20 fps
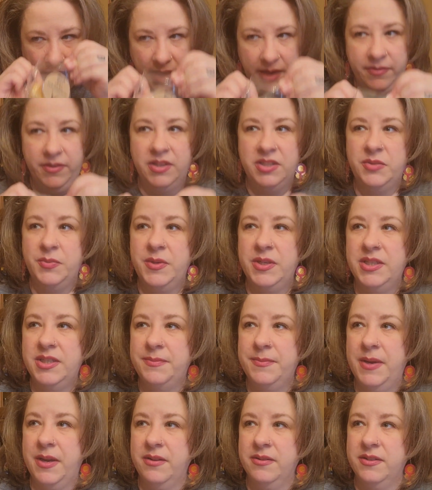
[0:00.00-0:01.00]
And this one
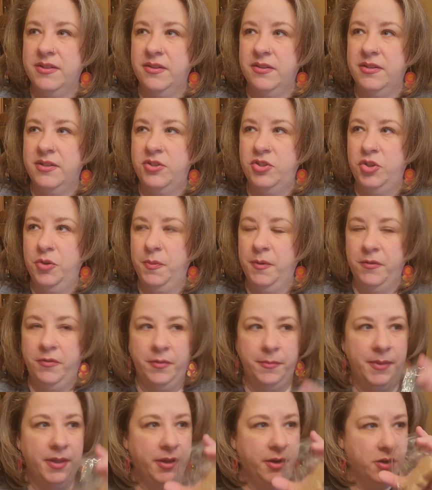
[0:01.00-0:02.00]
smells super
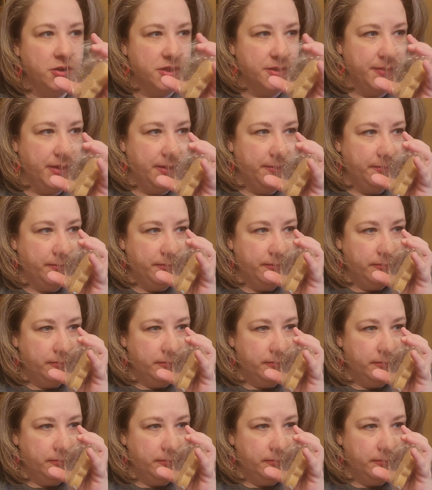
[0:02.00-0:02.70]
familiar to me.